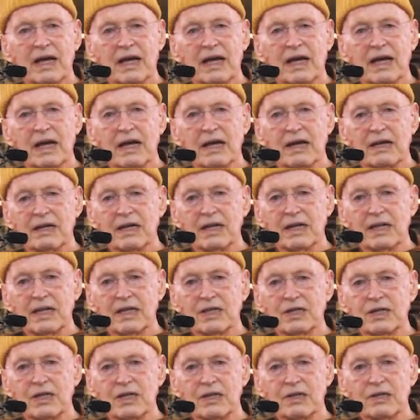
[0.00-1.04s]
and
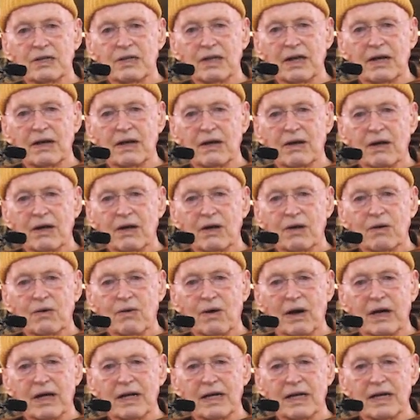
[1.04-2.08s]
this is
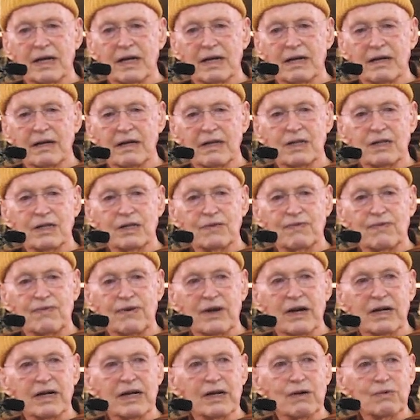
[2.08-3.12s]
this is
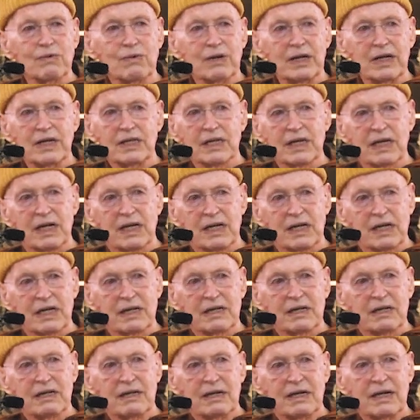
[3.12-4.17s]
fairly recent
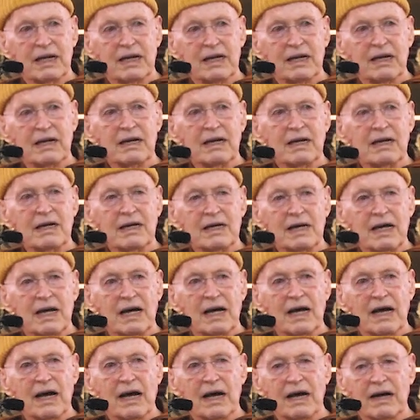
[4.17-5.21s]

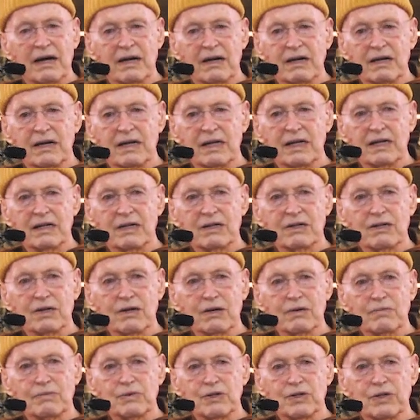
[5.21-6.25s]
in
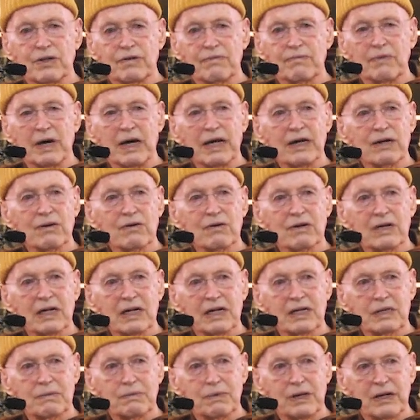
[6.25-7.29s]
terms of my own
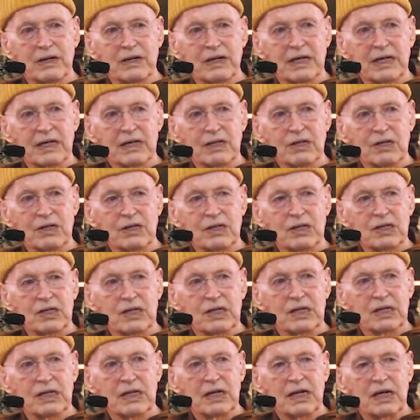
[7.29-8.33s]
experience,
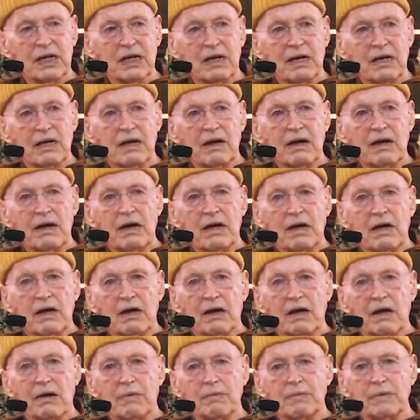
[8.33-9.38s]

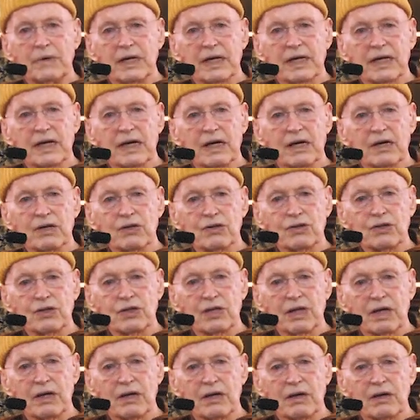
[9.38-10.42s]
because
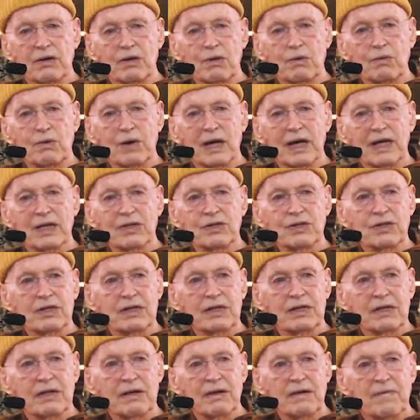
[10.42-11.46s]
the West
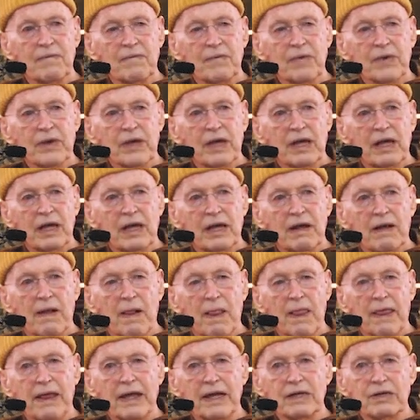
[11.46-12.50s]

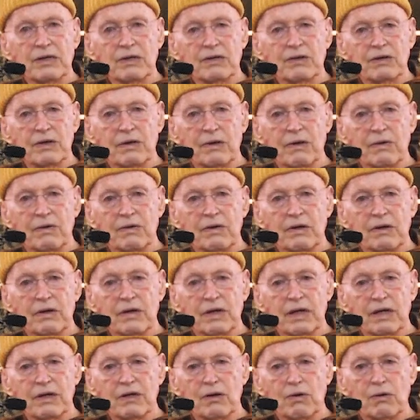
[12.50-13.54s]
is,
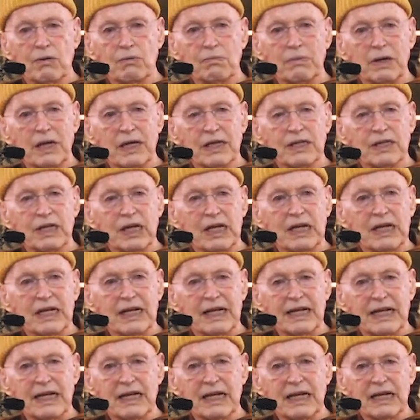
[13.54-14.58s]

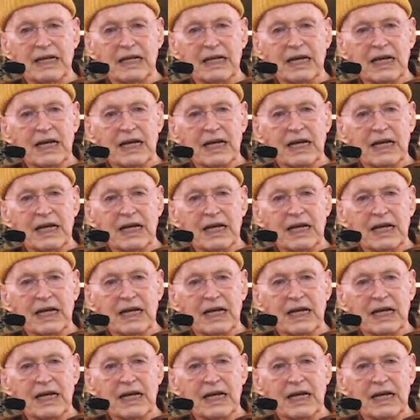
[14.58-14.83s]
basically